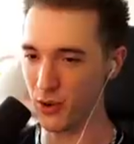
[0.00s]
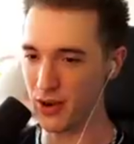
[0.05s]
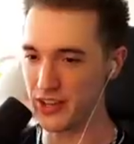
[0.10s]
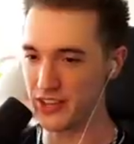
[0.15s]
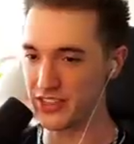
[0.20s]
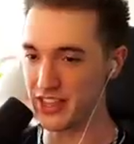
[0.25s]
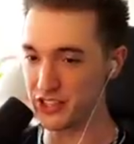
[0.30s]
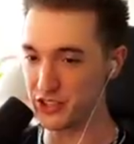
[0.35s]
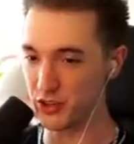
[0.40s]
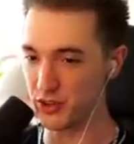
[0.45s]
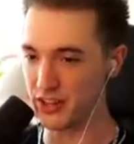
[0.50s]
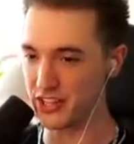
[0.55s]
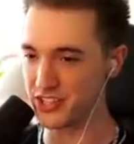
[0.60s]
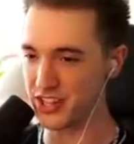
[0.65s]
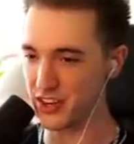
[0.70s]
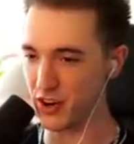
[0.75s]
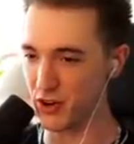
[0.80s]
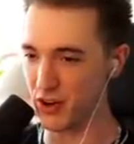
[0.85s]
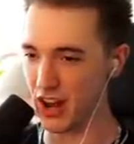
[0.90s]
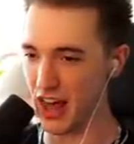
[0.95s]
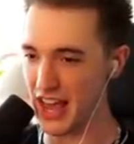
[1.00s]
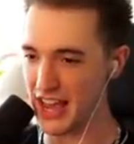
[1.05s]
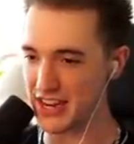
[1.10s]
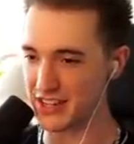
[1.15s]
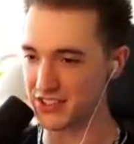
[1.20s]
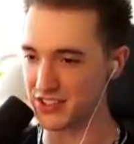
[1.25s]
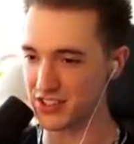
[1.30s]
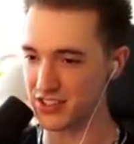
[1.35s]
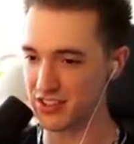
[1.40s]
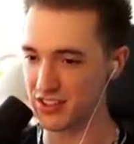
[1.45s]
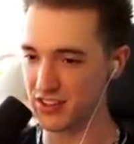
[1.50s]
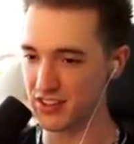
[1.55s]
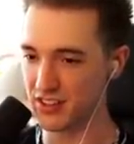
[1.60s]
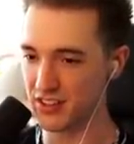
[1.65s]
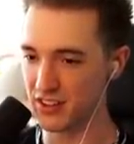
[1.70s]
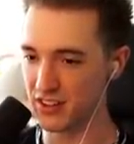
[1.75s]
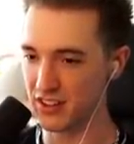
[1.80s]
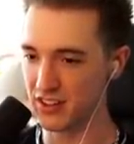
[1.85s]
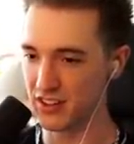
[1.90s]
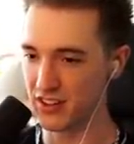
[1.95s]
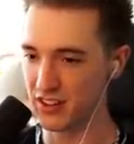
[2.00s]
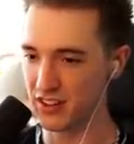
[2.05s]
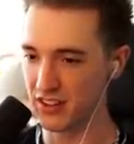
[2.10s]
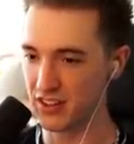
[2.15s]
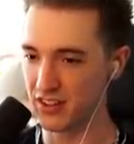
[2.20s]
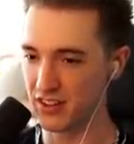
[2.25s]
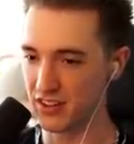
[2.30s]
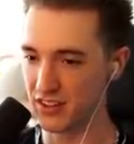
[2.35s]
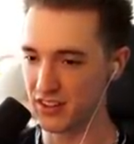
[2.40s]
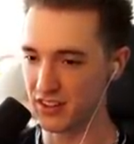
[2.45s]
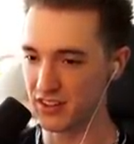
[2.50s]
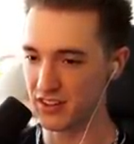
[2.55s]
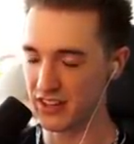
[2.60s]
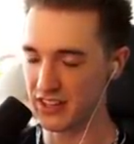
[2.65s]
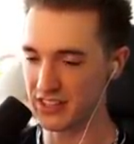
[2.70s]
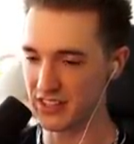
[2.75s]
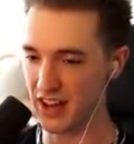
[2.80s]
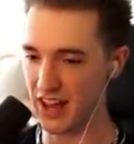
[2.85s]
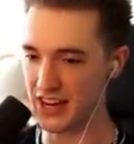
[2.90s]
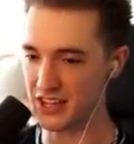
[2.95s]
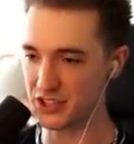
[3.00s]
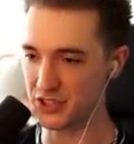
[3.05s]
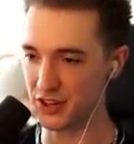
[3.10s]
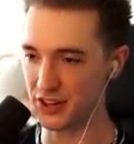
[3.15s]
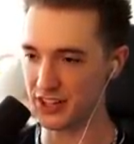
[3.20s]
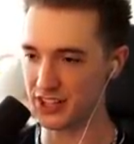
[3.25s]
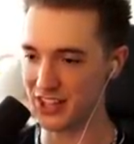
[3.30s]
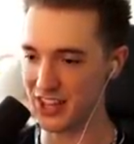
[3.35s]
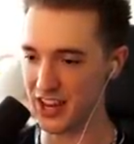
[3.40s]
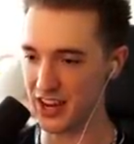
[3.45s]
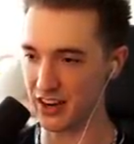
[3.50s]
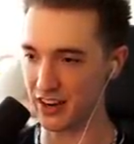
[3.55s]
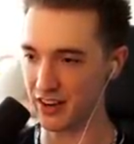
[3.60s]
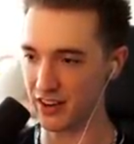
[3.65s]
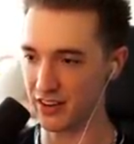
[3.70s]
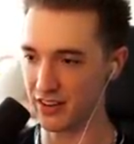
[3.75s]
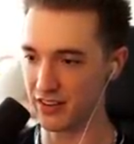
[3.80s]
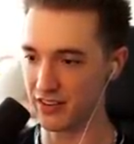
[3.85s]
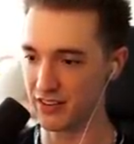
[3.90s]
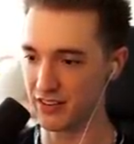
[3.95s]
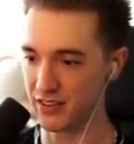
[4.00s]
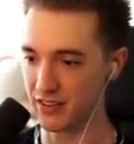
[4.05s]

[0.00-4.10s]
Oh, wait, there's no. Is there no lights? Is lights not a thing?